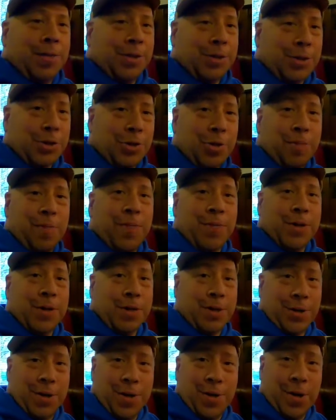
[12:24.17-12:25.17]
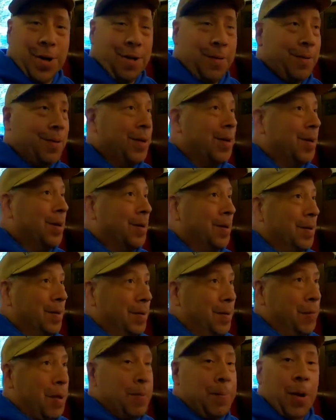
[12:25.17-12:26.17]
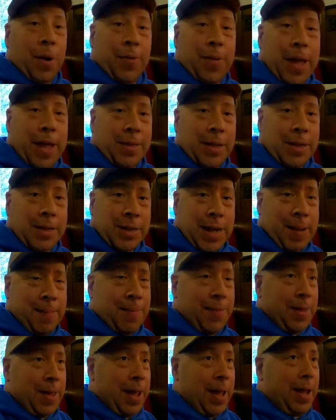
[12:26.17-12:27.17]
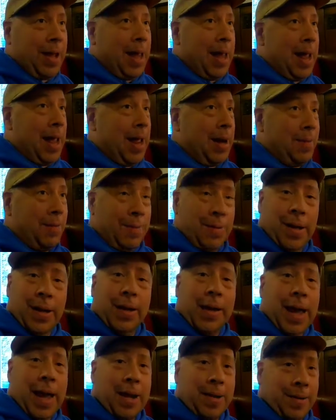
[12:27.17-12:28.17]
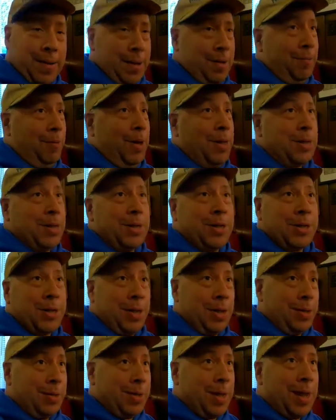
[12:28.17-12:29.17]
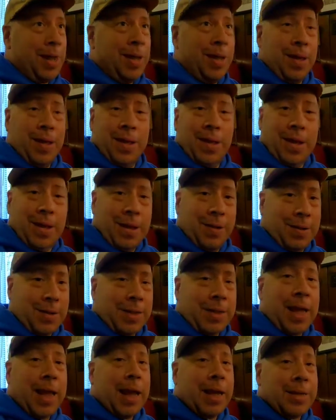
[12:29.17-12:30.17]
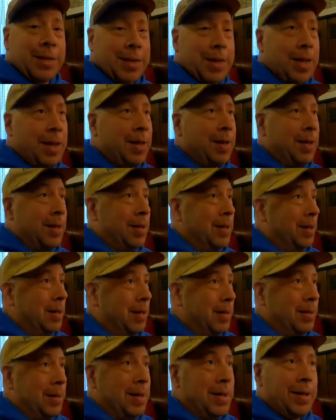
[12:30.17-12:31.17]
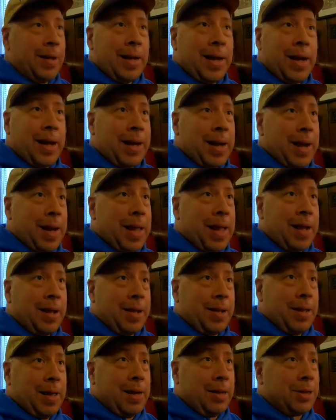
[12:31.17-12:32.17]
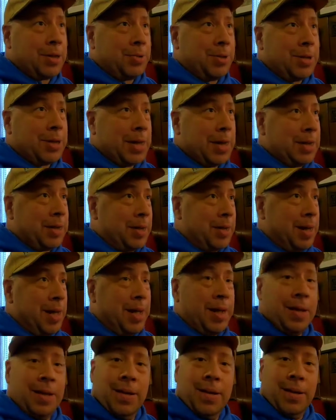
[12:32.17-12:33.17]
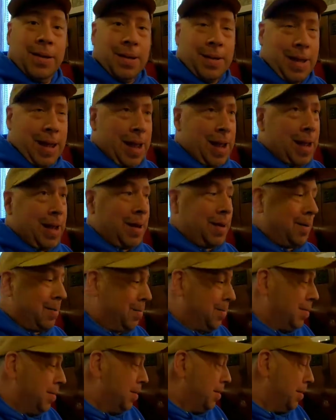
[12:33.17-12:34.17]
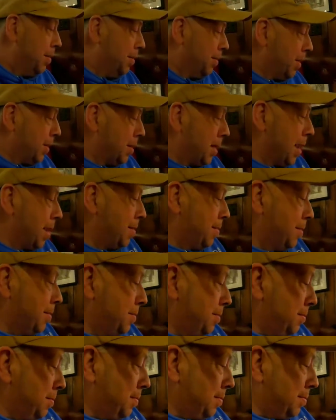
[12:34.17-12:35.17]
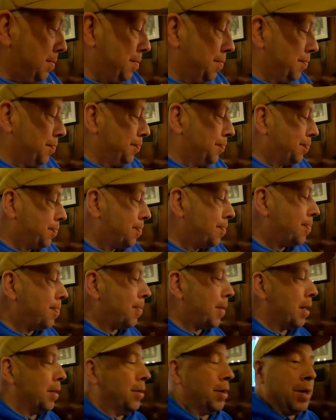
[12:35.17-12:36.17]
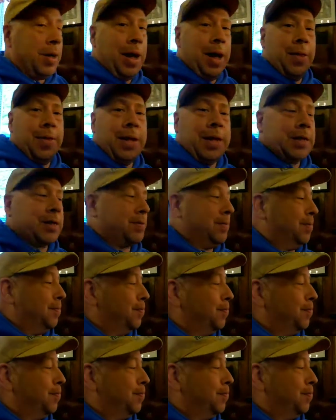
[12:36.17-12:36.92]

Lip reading: the soup, just so you know. We both had the same thing, and again, it wasn't salty. It was tasty. It didn't need any extra seasoning. And look at that. Look at all these